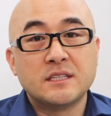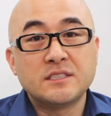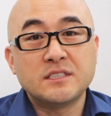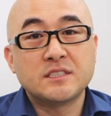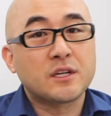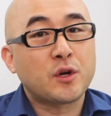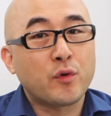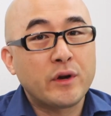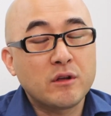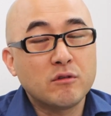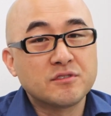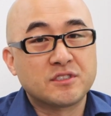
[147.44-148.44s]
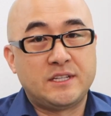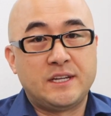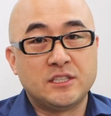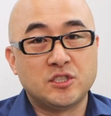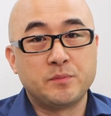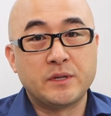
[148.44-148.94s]
This is a critical
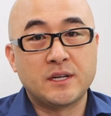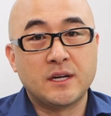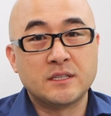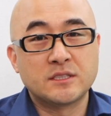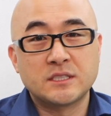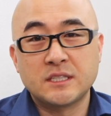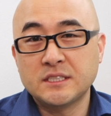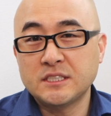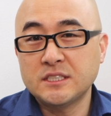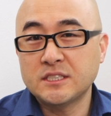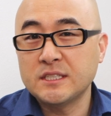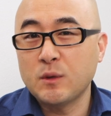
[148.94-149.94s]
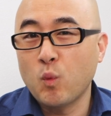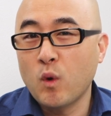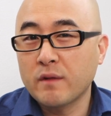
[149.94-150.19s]
stage because this is